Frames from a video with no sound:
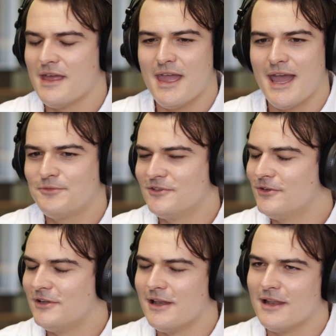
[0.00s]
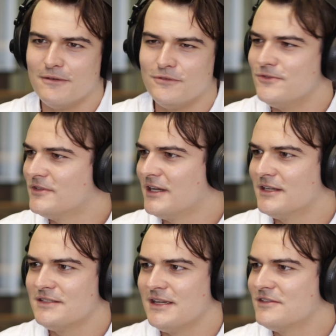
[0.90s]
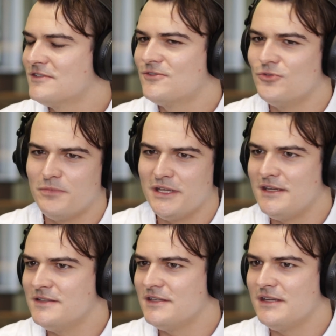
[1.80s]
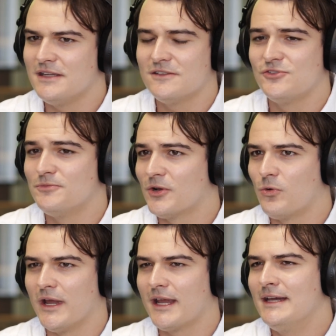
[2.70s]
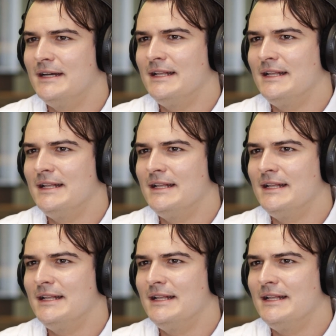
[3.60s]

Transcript: They absolutely love using it. It's super easy. It's super quick.